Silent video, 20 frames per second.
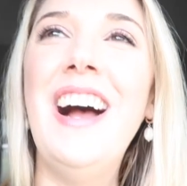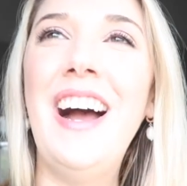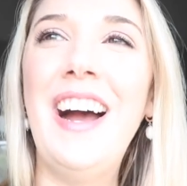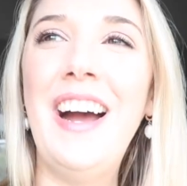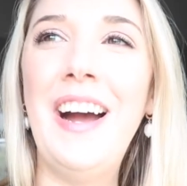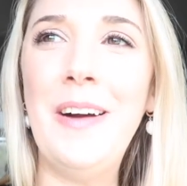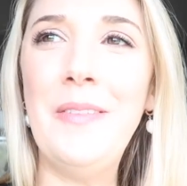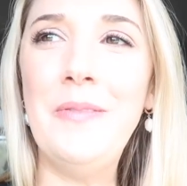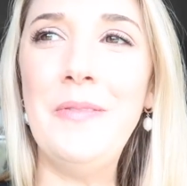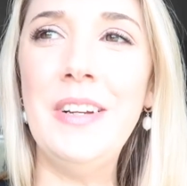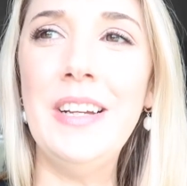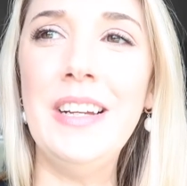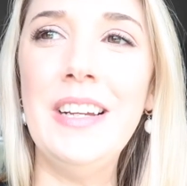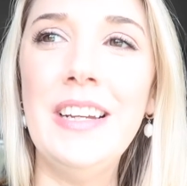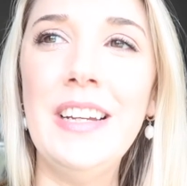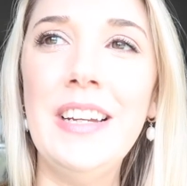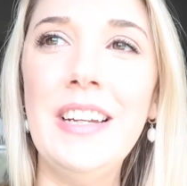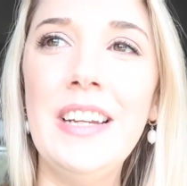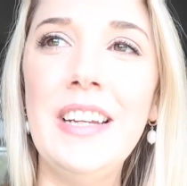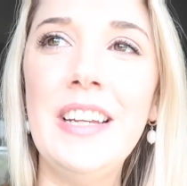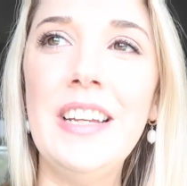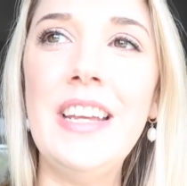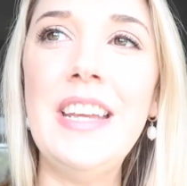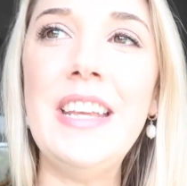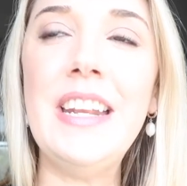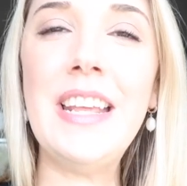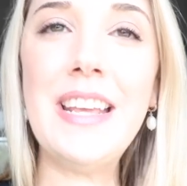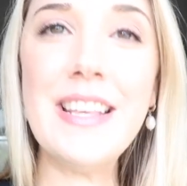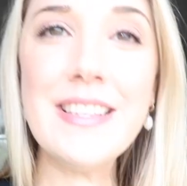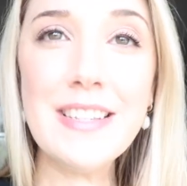Um,
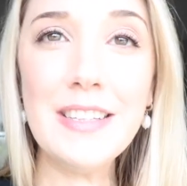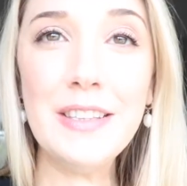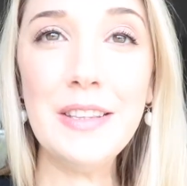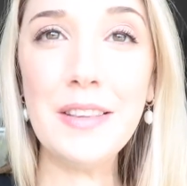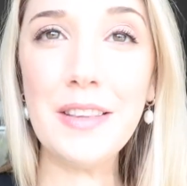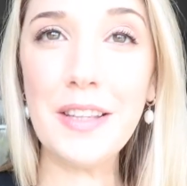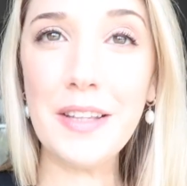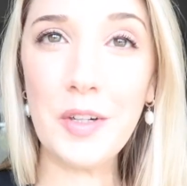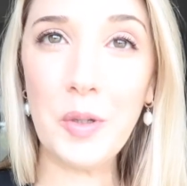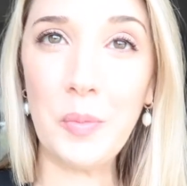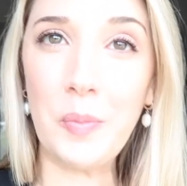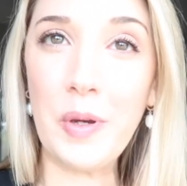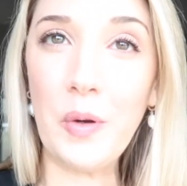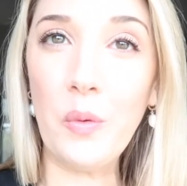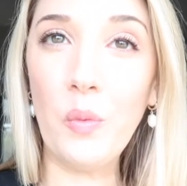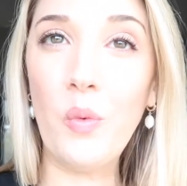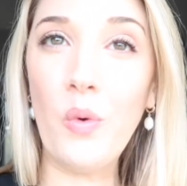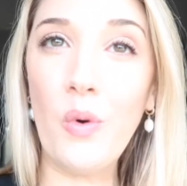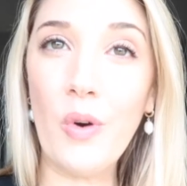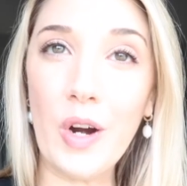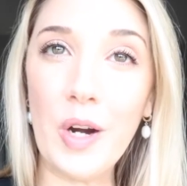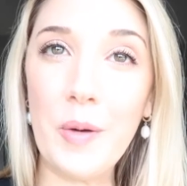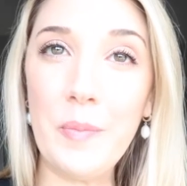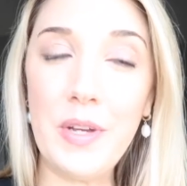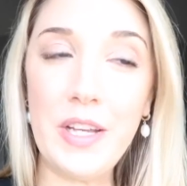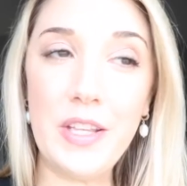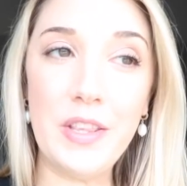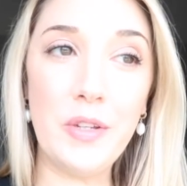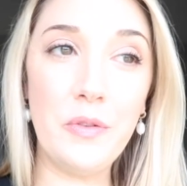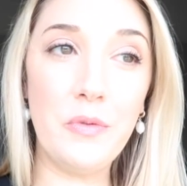It is a little bit warm
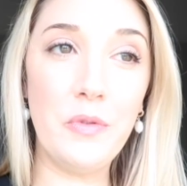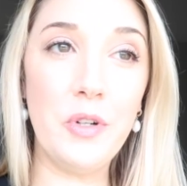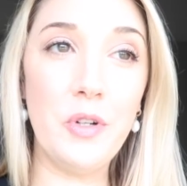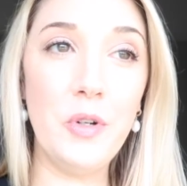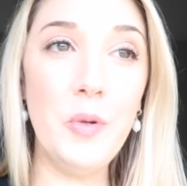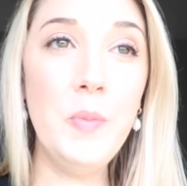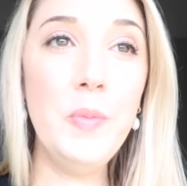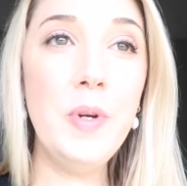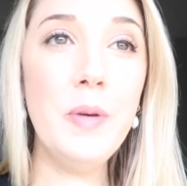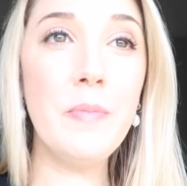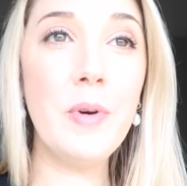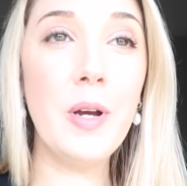in the room,